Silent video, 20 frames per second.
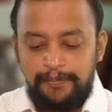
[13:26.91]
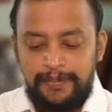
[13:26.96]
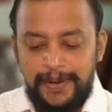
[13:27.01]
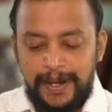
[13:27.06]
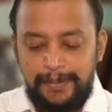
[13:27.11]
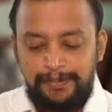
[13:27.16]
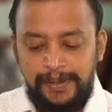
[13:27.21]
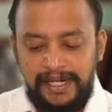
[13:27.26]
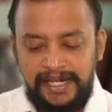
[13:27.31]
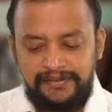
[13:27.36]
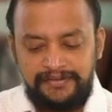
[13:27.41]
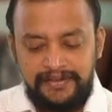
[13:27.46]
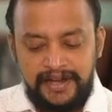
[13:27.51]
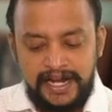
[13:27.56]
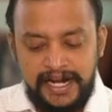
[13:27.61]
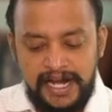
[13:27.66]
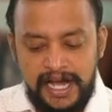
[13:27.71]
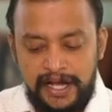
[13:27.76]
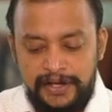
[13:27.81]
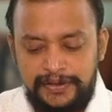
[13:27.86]
Public
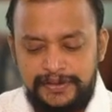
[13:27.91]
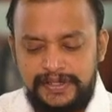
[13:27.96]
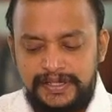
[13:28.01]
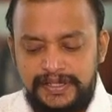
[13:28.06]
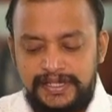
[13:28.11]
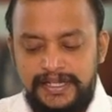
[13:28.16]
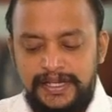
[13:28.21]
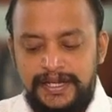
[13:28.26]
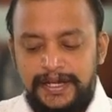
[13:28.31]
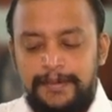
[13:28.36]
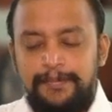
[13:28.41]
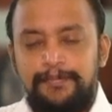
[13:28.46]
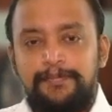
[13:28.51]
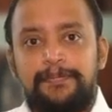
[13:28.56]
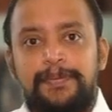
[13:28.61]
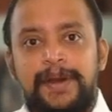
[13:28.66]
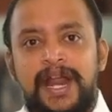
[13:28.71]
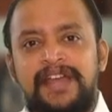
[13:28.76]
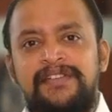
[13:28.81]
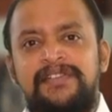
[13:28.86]
warehouse,
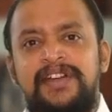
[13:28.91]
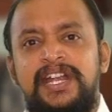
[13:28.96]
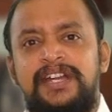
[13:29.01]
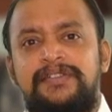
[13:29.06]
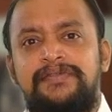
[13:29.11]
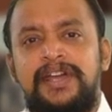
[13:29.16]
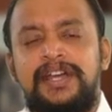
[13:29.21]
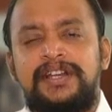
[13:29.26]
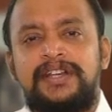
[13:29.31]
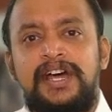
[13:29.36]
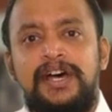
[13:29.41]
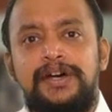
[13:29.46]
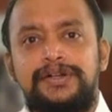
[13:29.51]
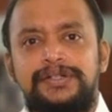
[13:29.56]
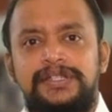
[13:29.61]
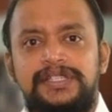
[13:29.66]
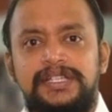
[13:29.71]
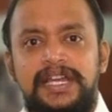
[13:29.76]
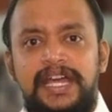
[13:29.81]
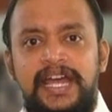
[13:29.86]
private
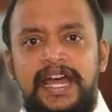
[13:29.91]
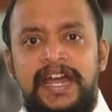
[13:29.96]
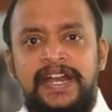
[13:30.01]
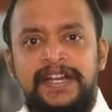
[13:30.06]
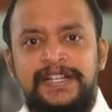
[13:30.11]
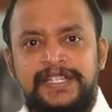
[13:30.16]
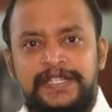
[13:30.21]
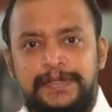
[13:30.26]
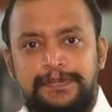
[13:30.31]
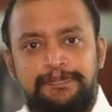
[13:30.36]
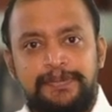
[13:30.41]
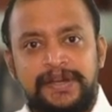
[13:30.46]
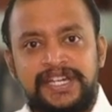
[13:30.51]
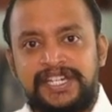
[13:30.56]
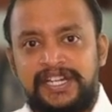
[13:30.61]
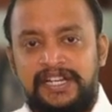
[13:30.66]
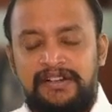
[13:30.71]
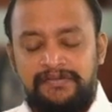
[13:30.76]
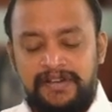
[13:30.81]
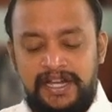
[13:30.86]
warehouse and
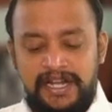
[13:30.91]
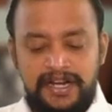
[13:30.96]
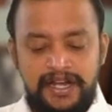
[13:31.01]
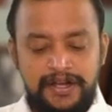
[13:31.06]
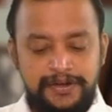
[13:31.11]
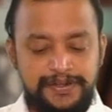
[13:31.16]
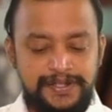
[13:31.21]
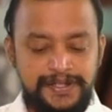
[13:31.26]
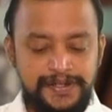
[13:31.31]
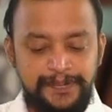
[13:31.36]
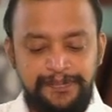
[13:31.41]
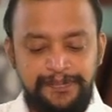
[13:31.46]
special warehouse.